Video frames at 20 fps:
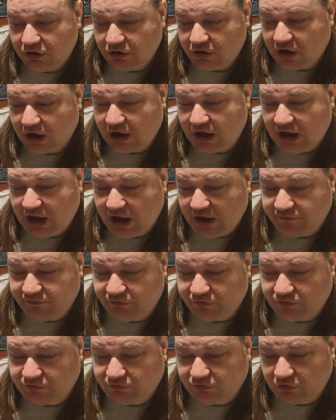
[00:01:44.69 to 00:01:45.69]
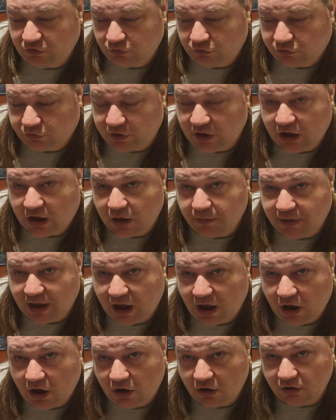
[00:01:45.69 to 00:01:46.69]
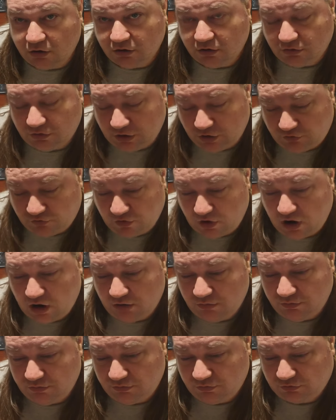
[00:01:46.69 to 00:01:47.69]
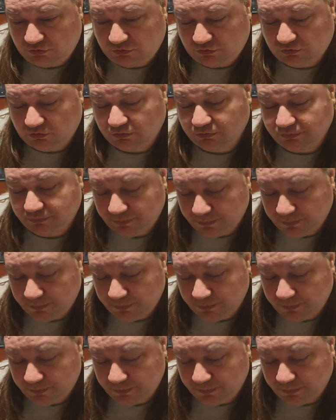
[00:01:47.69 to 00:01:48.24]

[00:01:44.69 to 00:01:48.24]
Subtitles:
you're going to have to think about the drums,